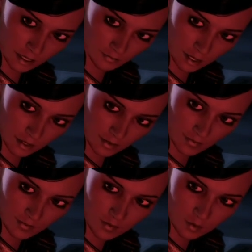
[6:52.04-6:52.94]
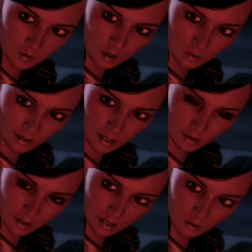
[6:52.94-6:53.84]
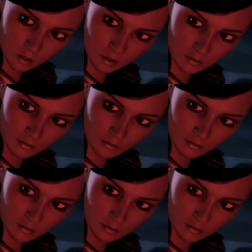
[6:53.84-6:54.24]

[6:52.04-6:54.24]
I believe they're still in danger.